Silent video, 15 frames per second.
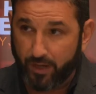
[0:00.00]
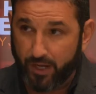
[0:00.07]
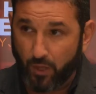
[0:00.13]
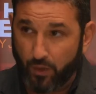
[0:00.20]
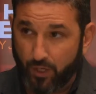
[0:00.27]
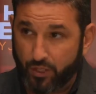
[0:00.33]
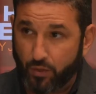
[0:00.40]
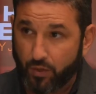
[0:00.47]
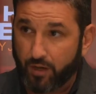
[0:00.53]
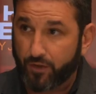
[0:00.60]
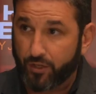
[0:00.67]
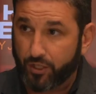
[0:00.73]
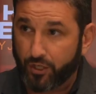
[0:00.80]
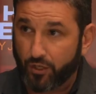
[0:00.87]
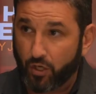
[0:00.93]
money
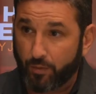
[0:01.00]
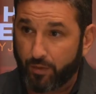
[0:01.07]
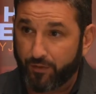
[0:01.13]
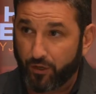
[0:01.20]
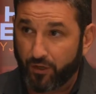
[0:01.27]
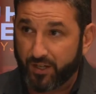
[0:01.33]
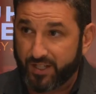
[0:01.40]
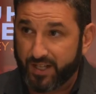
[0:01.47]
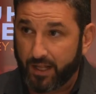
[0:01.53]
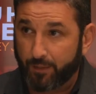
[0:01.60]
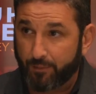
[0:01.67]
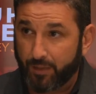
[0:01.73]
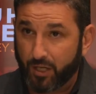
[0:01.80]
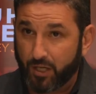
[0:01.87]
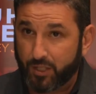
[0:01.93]
whatsoever into your home if you're going to sell
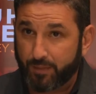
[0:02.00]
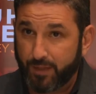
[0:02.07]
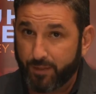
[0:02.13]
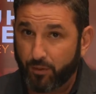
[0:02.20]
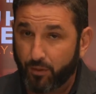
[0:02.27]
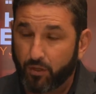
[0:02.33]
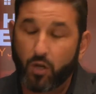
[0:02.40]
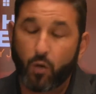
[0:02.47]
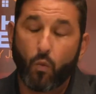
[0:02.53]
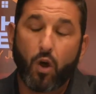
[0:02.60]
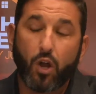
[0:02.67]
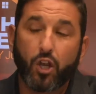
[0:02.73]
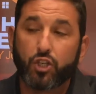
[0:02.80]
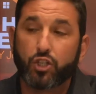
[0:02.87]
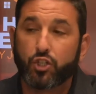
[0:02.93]
it, because people are going to
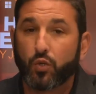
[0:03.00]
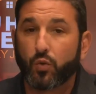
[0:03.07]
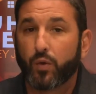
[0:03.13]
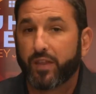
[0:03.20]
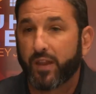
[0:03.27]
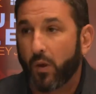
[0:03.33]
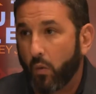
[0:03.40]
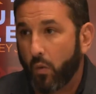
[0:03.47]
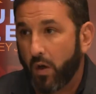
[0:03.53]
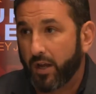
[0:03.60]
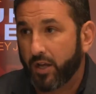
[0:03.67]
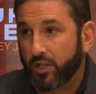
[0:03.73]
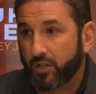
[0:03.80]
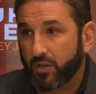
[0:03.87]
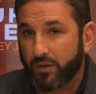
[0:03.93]
want to do what they
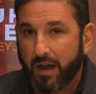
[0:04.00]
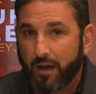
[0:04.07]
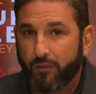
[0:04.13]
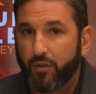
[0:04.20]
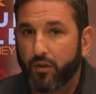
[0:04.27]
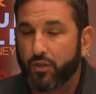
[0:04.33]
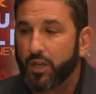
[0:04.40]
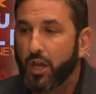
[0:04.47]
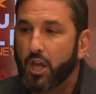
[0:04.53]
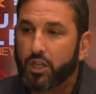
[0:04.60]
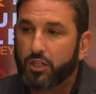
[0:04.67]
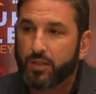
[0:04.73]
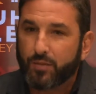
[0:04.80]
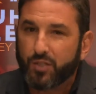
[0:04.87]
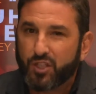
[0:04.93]
want to do. Now, if there's
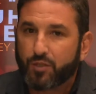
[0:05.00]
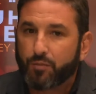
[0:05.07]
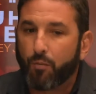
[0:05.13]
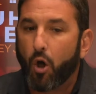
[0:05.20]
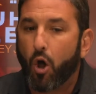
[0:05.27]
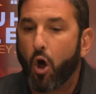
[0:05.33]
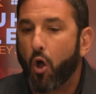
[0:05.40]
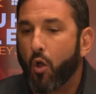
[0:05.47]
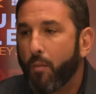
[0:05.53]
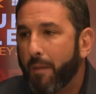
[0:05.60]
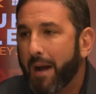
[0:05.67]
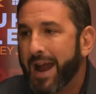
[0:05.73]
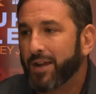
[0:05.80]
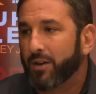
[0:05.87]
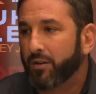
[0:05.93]
some small,
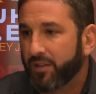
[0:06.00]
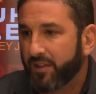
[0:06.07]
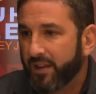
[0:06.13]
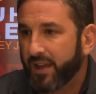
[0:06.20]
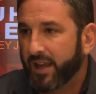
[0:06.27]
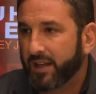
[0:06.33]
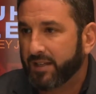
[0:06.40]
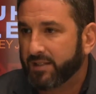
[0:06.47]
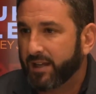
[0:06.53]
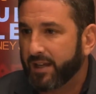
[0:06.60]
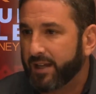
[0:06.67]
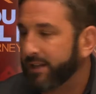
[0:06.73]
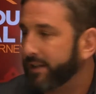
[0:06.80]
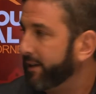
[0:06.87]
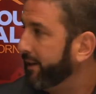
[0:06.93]
minor things
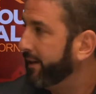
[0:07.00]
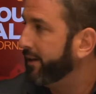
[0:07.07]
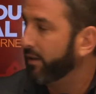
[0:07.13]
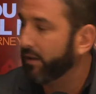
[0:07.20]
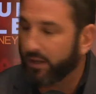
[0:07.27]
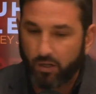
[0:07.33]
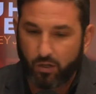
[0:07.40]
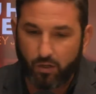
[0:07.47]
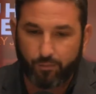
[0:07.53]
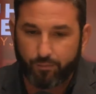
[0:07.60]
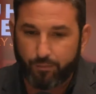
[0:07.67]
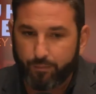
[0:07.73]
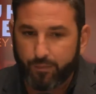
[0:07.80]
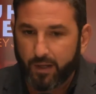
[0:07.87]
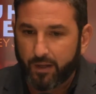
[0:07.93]
like, a
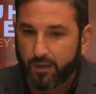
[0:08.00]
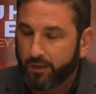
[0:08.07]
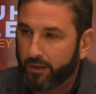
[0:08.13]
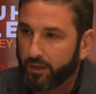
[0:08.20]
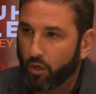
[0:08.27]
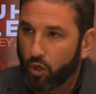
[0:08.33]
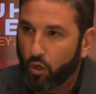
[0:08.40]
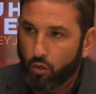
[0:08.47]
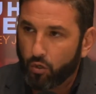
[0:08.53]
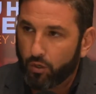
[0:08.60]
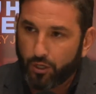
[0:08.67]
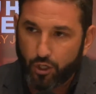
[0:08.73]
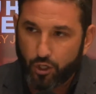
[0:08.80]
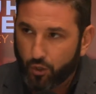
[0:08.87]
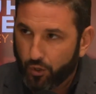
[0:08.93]
little hole
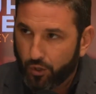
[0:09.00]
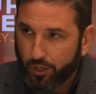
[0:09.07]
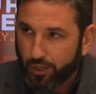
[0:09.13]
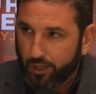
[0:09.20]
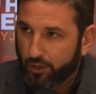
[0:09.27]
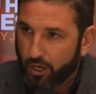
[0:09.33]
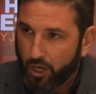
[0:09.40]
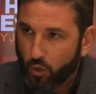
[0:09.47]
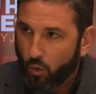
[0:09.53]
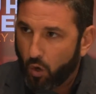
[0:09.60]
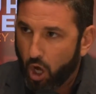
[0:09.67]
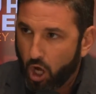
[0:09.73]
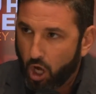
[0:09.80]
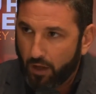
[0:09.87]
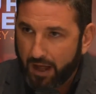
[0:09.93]
in a door or on a
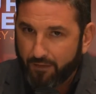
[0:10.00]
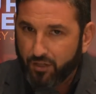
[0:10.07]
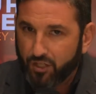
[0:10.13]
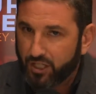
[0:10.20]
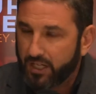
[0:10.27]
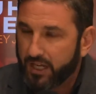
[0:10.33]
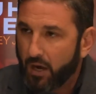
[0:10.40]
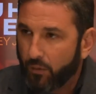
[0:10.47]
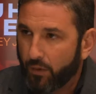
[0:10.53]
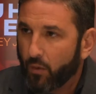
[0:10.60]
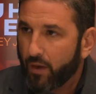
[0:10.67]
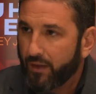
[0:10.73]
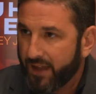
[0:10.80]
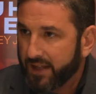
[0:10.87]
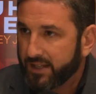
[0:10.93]
wall, obviously, yeah, we
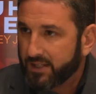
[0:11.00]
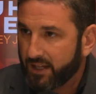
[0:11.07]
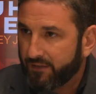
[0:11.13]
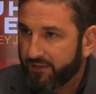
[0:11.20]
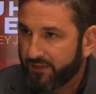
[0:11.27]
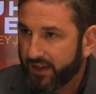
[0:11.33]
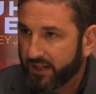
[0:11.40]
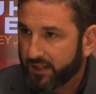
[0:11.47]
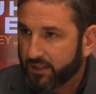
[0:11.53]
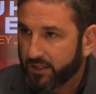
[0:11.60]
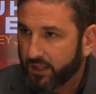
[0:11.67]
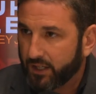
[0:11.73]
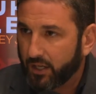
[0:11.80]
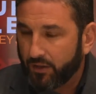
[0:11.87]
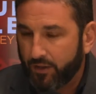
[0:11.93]
want that stuff
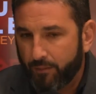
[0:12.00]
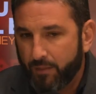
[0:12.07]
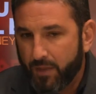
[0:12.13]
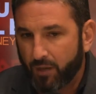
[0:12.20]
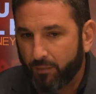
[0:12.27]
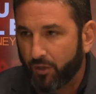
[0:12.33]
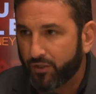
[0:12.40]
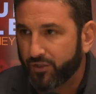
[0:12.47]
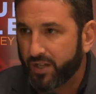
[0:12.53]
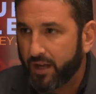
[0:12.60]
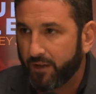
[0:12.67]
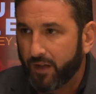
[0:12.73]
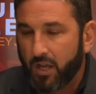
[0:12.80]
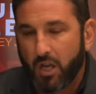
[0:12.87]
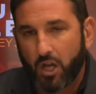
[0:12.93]
fixed. The minimal
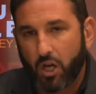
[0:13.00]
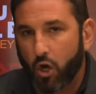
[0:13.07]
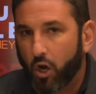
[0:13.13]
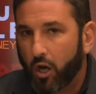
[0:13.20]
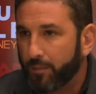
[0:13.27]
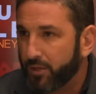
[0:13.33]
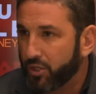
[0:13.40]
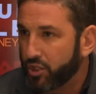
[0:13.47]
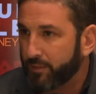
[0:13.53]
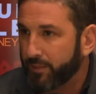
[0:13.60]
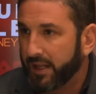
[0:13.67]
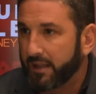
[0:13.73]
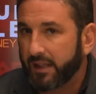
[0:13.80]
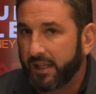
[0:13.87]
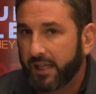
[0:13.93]
stuff. Carpets should
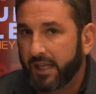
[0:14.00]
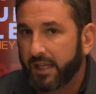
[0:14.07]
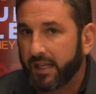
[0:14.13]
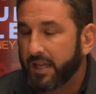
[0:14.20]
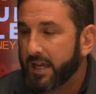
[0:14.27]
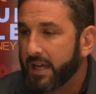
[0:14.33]
be cleaned.